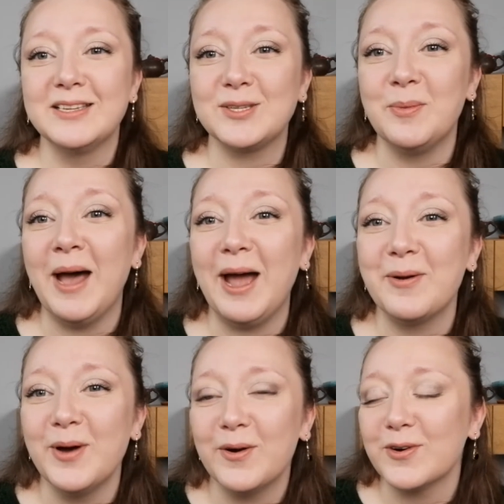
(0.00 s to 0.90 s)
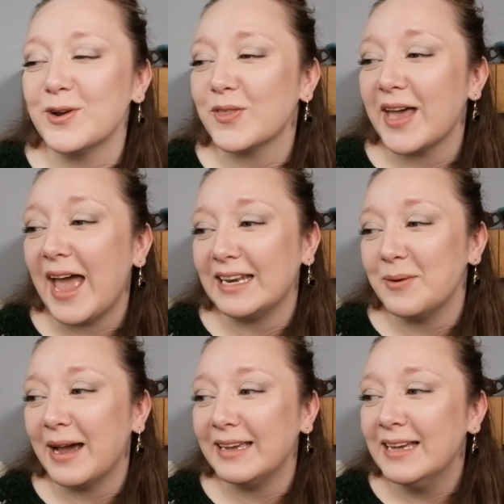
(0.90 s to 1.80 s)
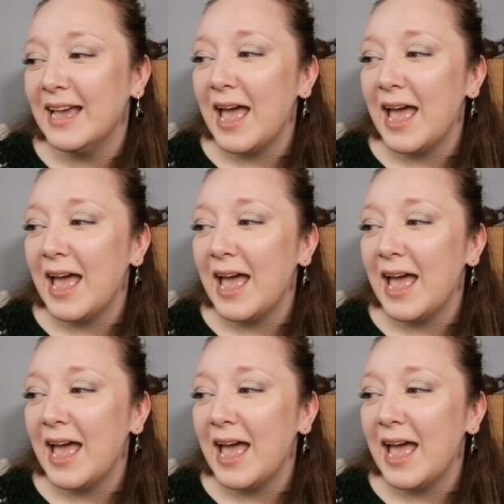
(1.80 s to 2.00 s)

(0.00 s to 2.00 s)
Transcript: somehow or another anyway.